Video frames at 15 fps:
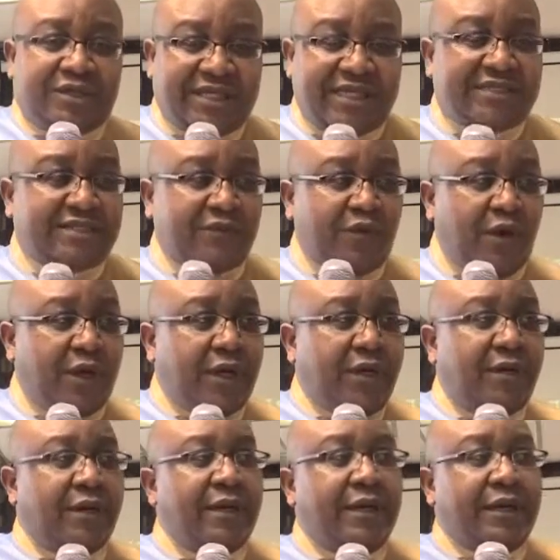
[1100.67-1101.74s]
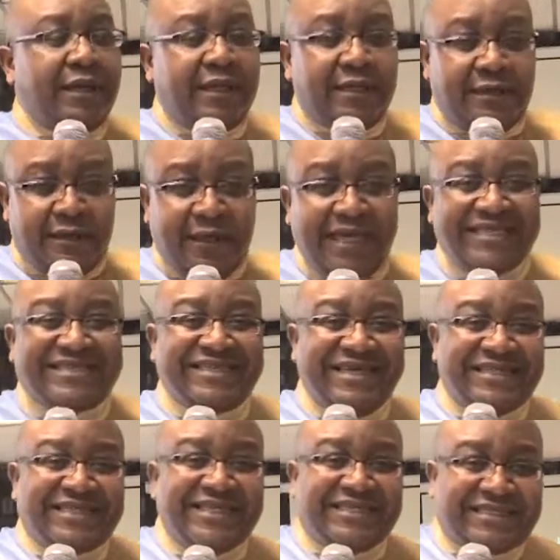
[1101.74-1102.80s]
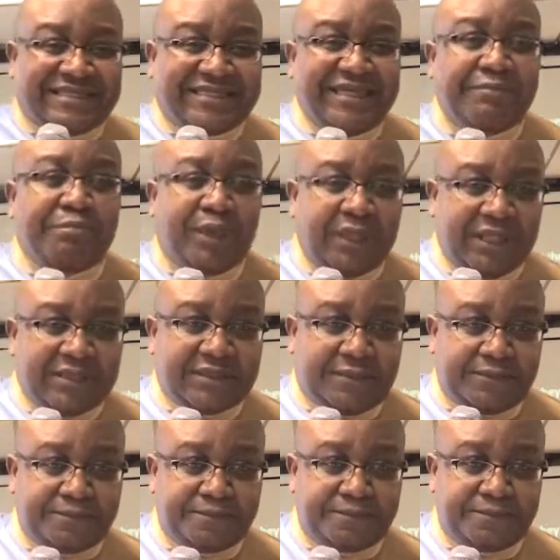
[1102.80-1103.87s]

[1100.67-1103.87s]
take the water it's it's it's symbolism